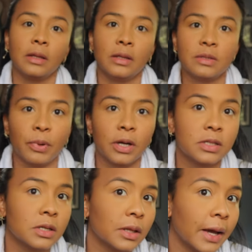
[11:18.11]
This
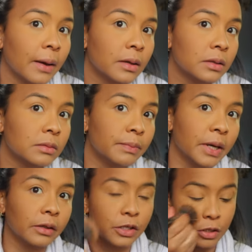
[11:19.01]
bronzer like
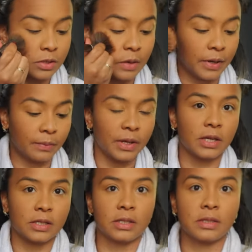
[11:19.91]
barely shows up on me
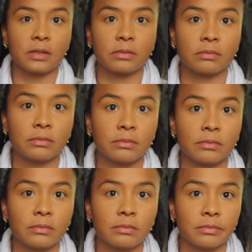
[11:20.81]
because it's
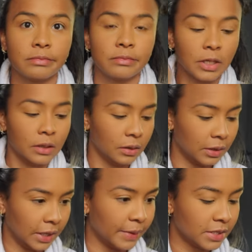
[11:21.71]

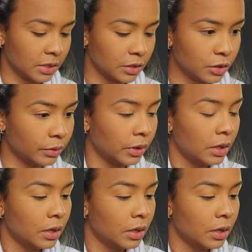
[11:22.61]
like my skin tone.